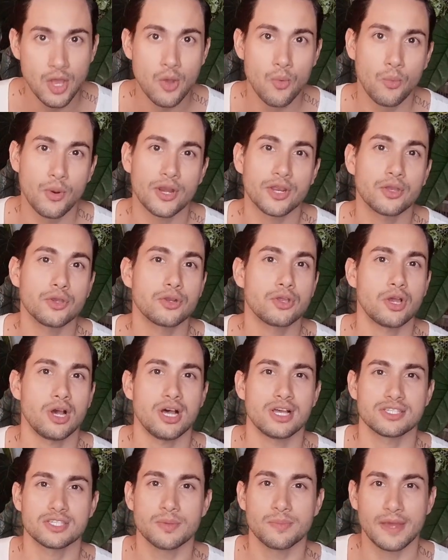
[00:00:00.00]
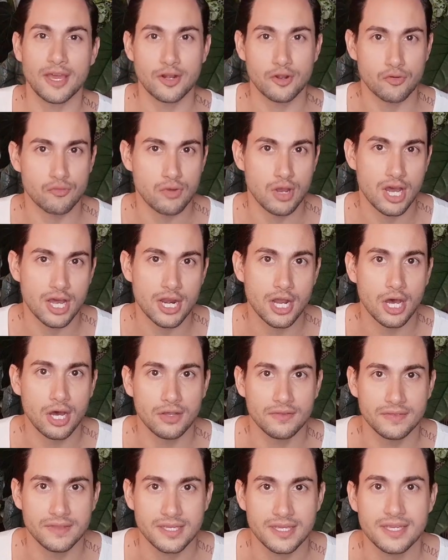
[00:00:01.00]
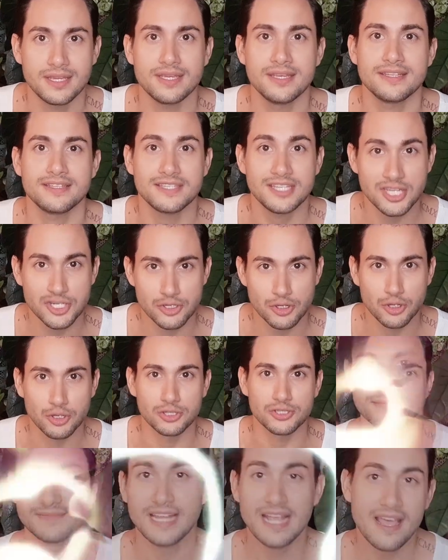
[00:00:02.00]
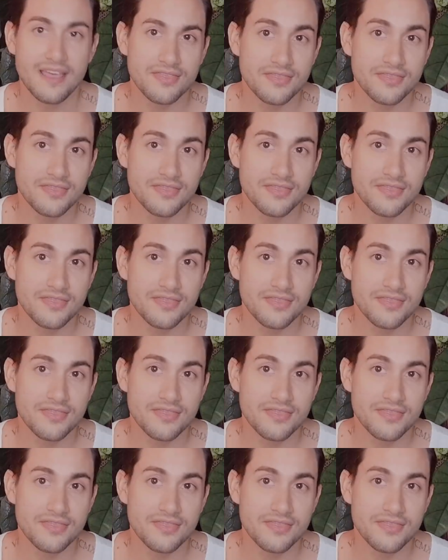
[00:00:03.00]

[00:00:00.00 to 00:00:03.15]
where it could cause some kind of rot on the tissue culture.